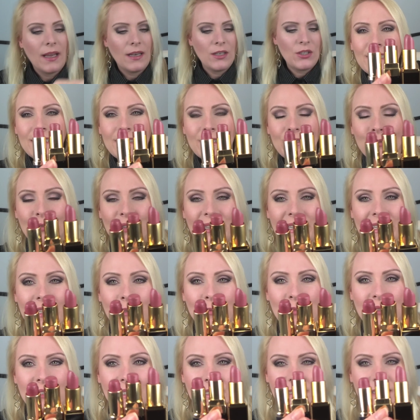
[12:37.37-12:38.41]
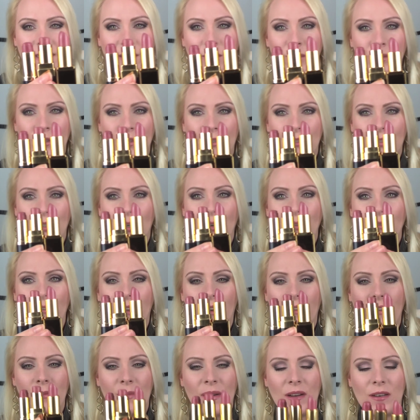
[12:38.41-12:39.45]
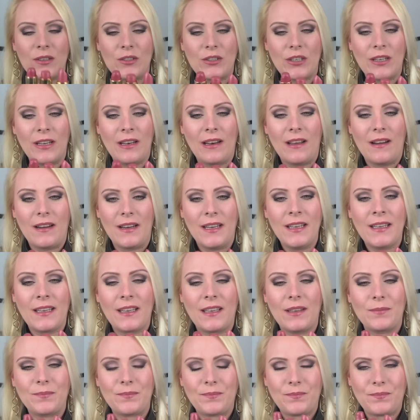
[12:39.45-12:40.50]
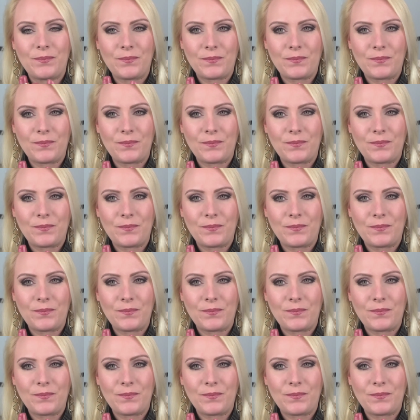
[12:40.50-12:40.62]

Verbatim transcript: These three lipsticks look so very much alike